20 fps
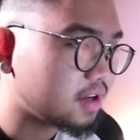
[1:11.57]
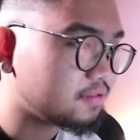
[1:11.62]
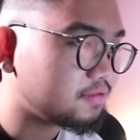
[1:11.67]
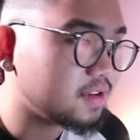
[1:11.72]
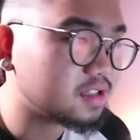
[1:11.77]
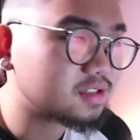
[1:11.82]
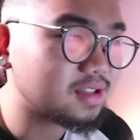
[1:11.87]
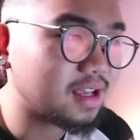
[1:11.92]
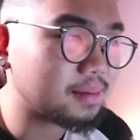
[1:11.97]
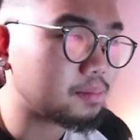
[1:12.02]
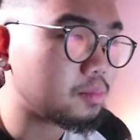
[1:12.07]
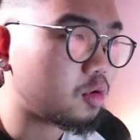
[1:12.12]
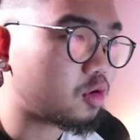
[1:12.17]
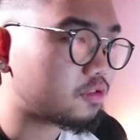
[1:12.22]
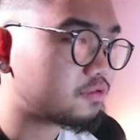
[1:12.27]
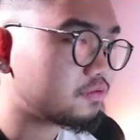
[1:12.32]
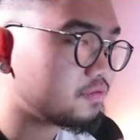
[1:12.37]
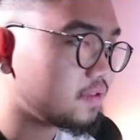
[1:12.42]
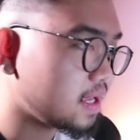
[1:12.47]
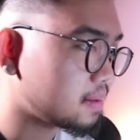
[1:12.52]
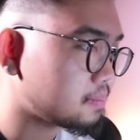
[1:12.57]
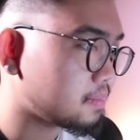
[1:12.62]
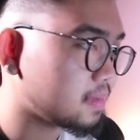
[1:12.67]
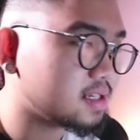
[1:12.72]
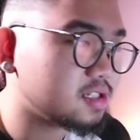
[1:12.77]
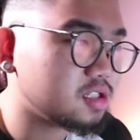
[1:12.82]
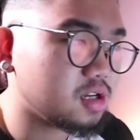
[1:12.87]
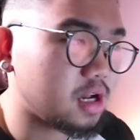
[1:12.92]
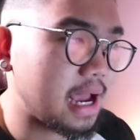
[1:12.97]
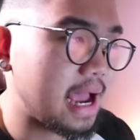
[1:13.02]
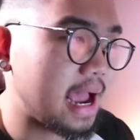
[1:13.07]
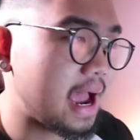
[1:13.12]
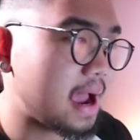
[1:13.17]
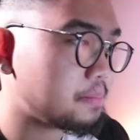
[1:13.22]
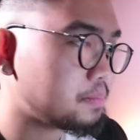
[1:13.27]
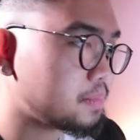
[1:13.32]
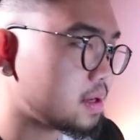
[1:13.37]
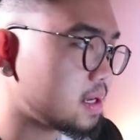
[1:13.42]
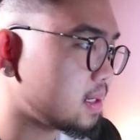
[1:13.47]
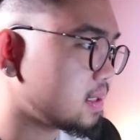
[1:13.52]
it feels like morphine makes you
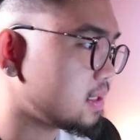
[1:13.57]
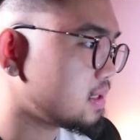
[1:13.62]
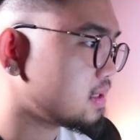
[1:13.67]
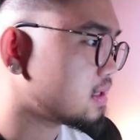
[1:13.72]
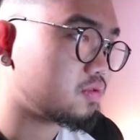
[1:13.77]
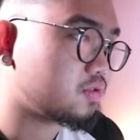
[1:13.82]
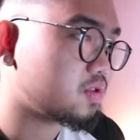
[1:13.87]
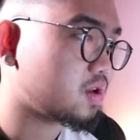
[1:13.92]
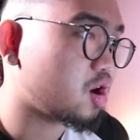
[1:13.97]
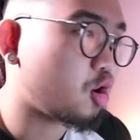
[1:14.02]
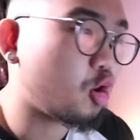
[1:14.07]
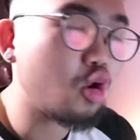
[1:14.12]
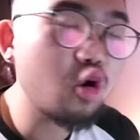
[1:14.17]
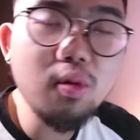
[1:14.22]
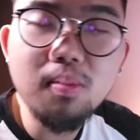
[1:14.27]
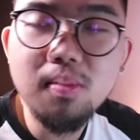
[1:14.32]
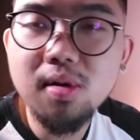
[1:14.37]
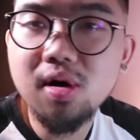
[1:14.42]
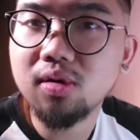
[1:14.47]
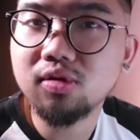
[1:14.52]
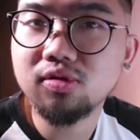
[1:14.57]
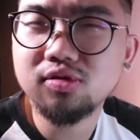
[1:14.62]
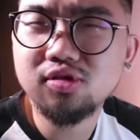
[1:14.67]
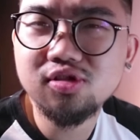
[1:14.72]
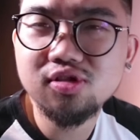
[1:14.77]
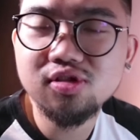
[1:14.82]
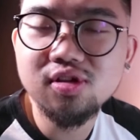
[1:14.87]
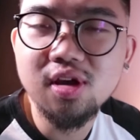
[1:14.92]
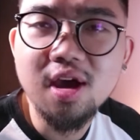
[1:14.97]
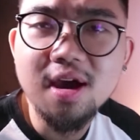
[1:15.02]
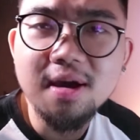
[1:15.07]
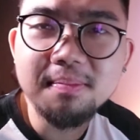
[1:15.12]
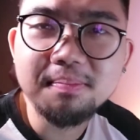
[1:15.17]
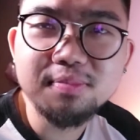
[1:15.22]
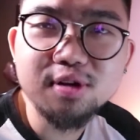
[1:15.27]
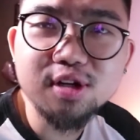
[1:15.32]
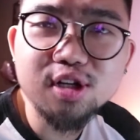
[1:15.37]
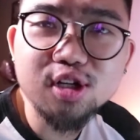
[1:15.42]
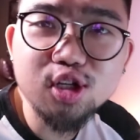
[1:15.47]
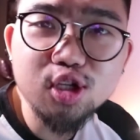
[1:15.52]
happy. The hormones
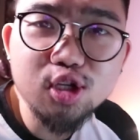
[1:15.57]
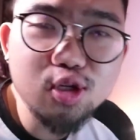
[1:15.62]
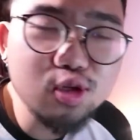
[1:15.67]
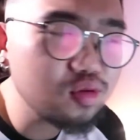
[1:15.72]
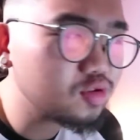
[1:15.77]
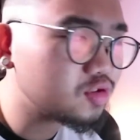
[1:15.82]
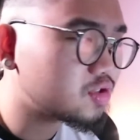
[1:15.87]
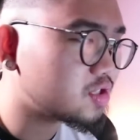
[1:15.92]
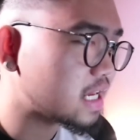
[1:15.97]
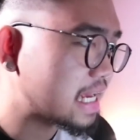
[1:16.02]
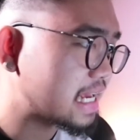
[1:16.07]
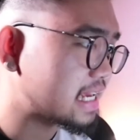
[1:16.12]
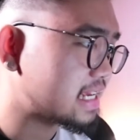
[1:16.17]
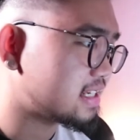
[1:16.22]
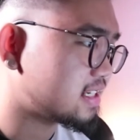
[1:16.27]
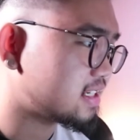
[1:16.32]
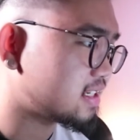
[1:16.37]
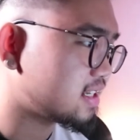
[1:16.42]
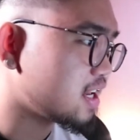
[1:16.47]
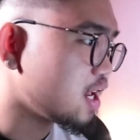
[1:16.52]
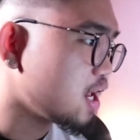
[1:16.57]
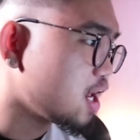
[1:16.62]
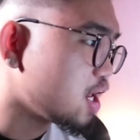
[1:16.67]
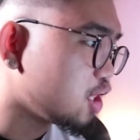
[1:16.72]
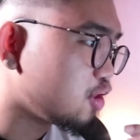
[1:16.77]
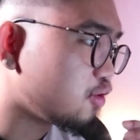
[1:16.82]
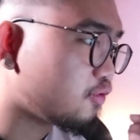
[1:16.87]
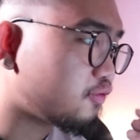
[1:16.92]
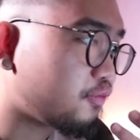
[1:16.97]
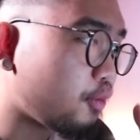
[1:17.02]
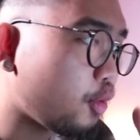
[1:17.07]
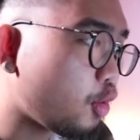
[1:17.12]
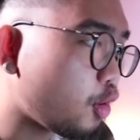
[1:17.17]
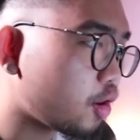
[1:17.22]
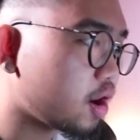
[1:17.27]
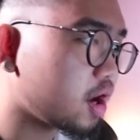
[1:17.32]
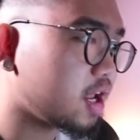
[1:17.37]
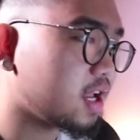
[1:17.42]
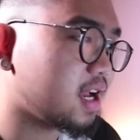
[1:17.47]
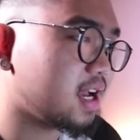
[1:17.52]
produces
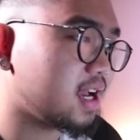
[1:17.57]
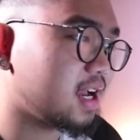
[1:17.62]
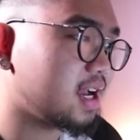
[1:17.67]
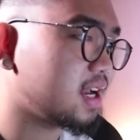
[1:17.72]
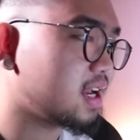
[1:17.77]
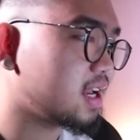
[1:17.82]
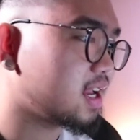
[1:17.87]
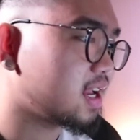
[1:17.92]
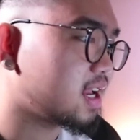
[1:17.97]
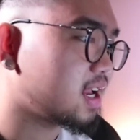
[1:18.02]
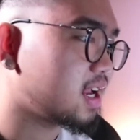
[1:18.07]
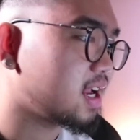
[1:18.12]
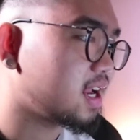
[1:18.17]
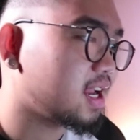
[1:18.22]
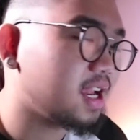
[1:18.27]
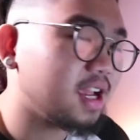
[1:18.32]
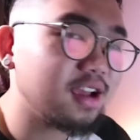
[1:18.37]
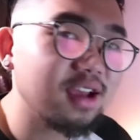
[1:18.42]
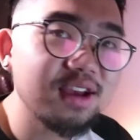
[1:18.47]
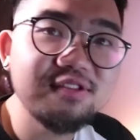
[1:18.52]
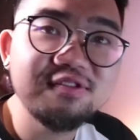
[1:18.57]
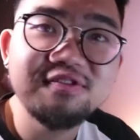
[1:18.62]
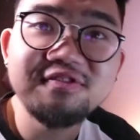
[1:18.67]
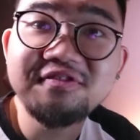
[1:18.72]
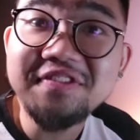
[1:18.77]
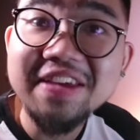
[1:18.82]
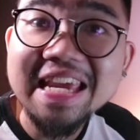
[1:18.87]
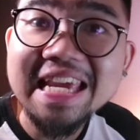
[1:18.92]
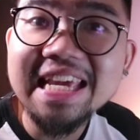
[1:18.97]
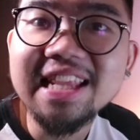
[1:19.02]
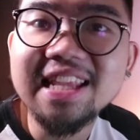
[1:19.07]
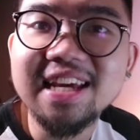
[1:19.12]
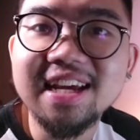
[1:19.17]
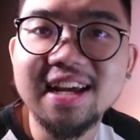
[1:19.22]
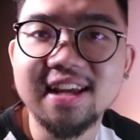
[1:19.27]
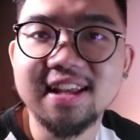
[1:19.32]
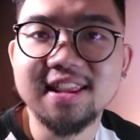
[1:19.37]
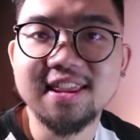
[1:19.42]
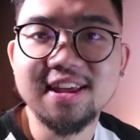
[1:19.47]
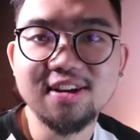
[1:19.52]
euphoria
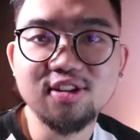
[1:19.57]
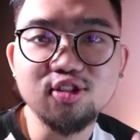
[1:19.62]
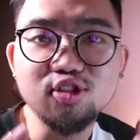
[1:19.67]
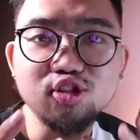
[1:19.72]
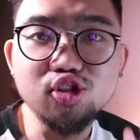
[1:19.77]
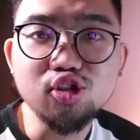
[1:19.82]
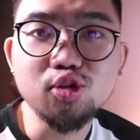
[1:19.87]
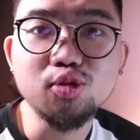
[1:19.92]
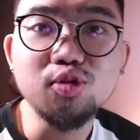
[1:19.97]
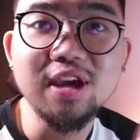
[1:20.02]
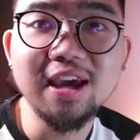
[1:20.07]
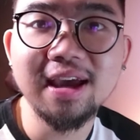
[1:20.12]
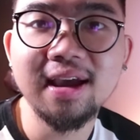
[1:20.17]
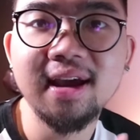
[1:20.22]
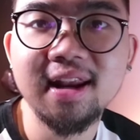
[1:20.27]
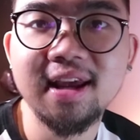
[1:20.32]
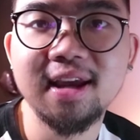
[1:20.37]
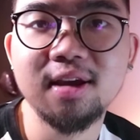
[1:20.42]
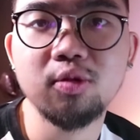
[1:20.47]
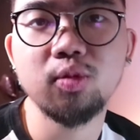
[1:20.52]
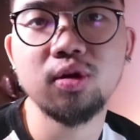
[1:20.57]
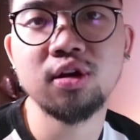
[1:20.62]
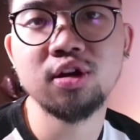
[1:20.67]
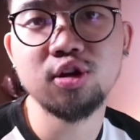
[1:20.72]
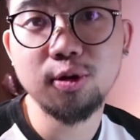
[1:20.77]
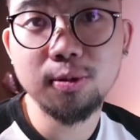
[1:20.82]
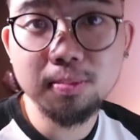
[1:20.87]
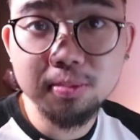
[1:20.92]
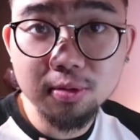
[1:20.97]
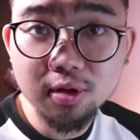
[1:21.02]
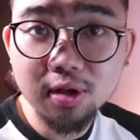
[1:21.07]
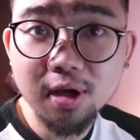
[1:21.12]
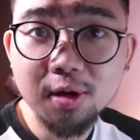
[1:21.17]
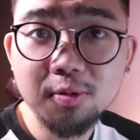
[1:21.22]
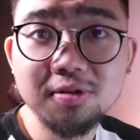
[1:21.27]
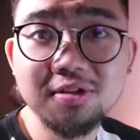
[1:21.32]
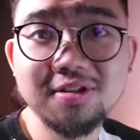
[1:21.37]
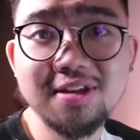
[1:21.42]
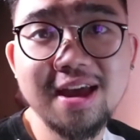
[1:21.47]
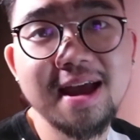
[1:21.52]
feeling that you getting when you play
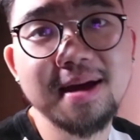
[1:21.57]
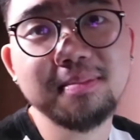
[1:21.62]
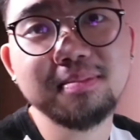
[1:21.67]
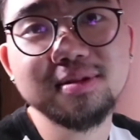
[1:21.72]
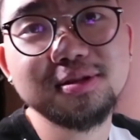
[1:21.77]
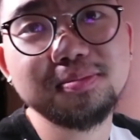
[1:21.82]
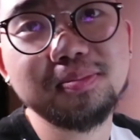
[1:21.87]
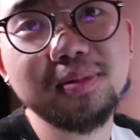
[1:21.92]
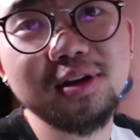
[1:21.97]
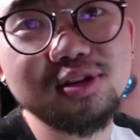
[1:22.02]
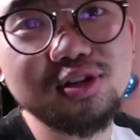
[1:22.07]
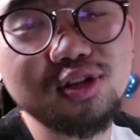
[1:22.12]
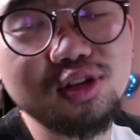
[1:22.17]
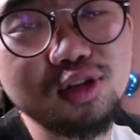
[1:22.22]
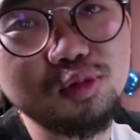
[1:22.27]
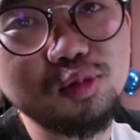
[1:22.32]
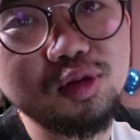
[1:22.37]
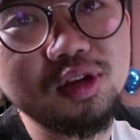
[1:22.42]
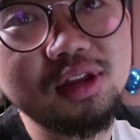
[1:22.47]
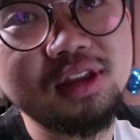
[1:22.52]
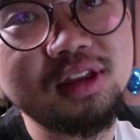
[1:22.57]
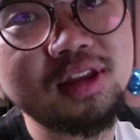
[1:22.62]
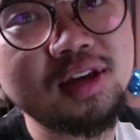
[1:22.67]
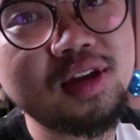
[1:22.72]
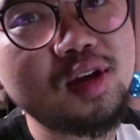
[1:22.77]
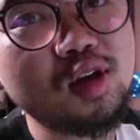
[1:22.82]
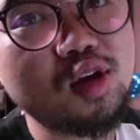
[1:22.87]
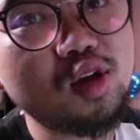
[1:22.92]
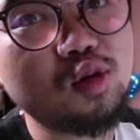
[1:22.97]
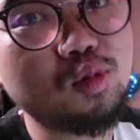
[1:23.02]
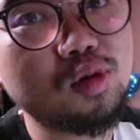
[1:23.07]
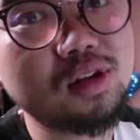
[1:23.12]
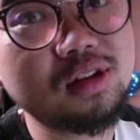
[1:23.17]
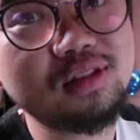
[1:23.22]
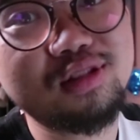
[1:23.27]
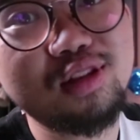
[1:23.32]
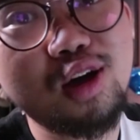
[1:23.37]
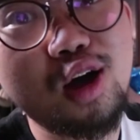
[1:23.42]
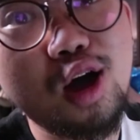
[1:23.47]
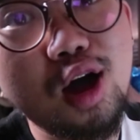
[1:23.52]
with them, especially with
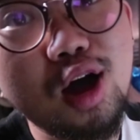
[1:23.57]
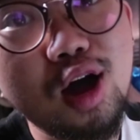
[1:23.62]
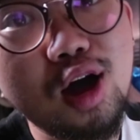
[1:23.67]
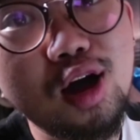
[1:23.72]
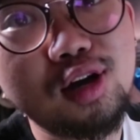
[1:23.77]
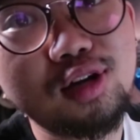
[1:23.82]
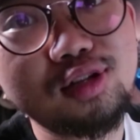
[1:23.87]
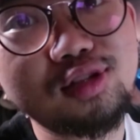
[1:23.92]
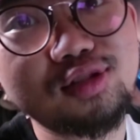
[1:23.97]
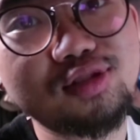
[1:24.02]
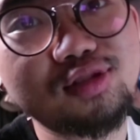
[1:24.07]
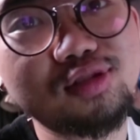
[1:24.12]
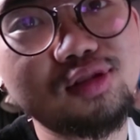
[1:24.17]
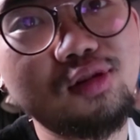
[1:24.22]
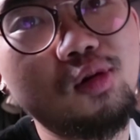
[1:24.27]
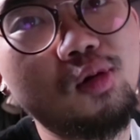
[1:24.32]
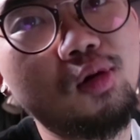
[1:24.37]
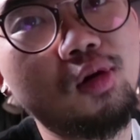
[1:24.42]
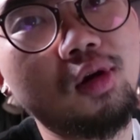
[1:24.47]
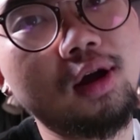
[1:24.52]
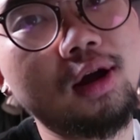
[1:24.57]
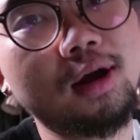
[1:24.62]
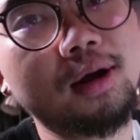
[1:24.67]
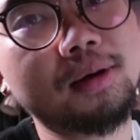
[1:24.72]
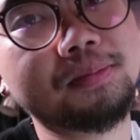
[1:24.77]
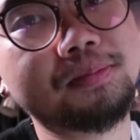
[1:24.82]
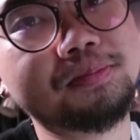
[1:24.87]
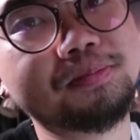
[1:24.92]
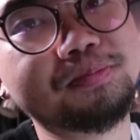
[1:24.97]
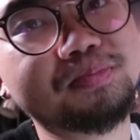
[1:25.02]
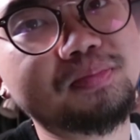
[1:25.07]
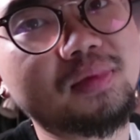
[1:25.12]
dogs or